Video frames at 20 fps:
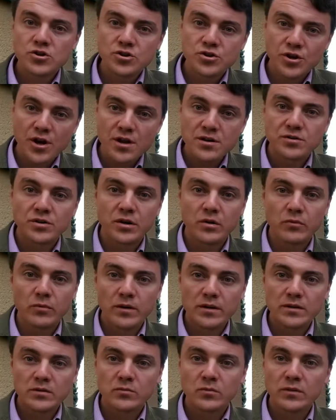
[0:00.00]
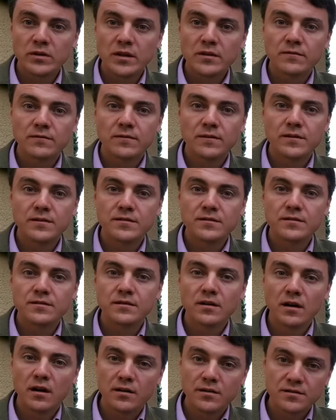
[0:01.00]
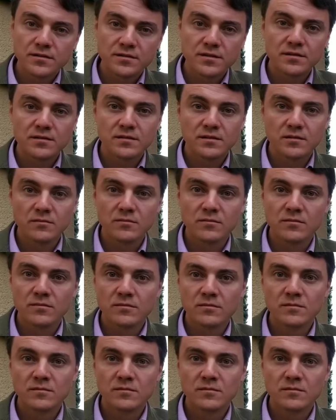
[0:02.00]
change request will influence our system,